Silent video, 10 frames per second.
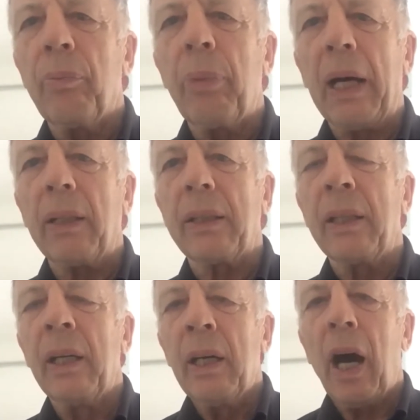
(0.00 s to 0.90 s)
But
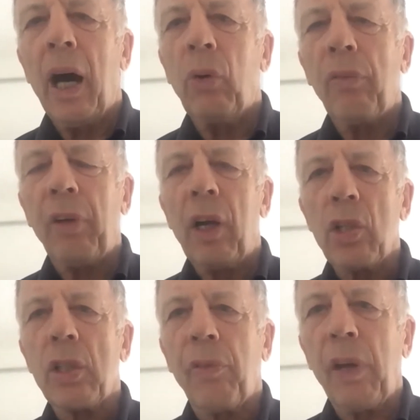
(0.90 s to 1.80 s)
our
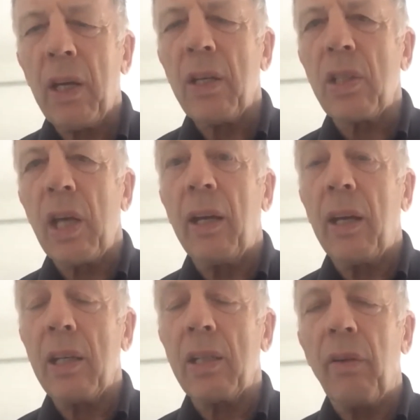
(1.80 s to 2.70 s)
philosophy is, and it
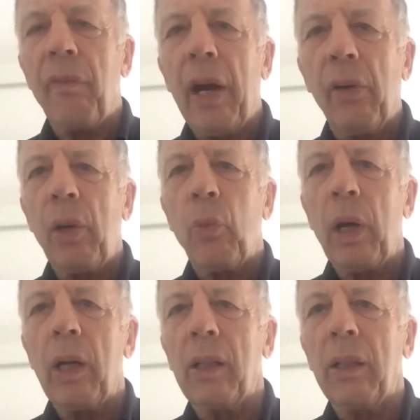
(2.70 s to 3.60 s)
is very
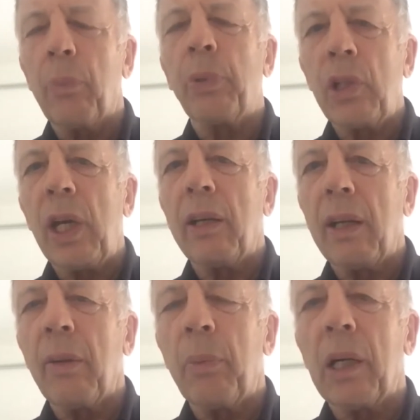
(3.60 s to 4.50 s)
well appreciated in
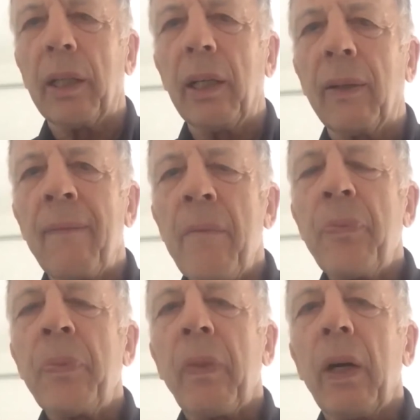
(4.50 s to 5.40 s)
the market,
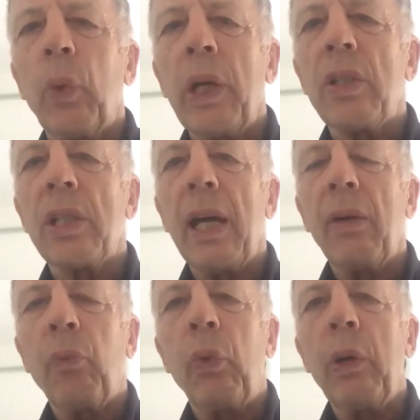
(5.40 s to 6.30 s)
we
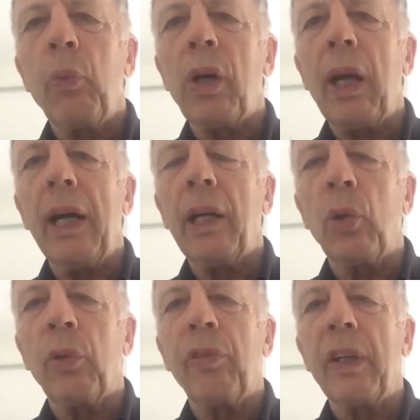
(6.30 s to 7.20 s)
say we would like
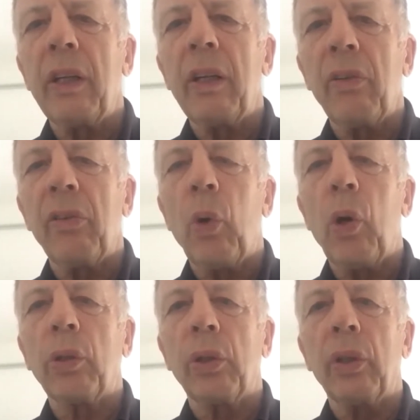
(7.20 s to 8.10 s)
to fill the
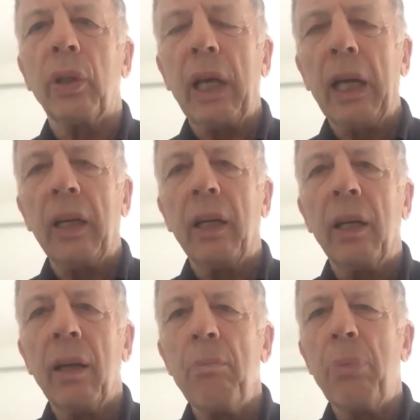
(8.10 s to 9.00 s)
water in a
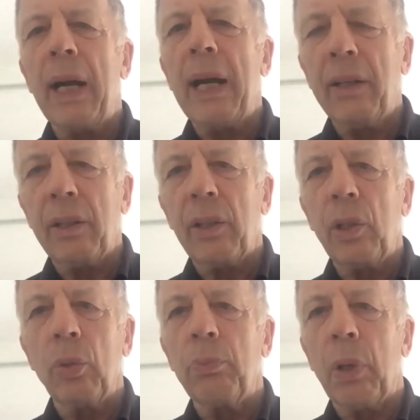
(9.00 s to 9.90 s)
brand
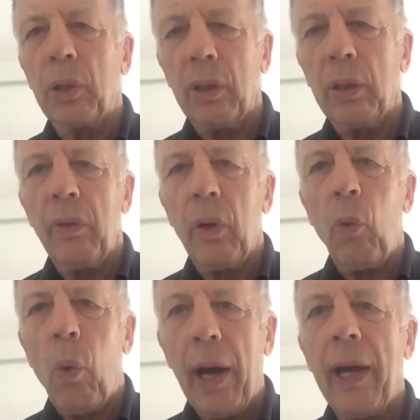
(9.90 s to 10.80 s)
new bottle.
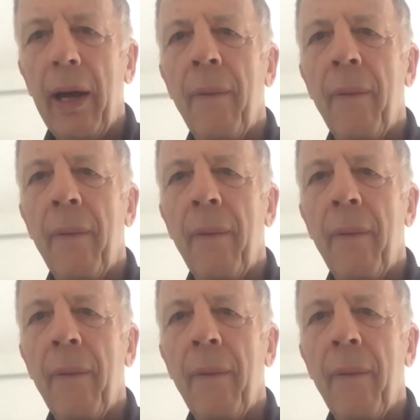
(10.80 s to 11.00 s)
Why?